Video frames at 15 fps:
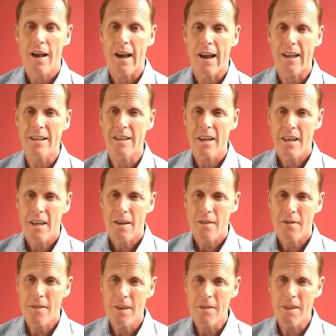And
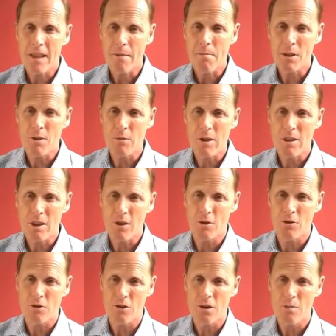then in between the
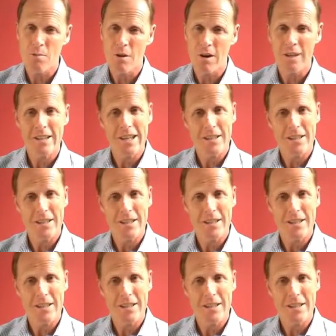conscious mind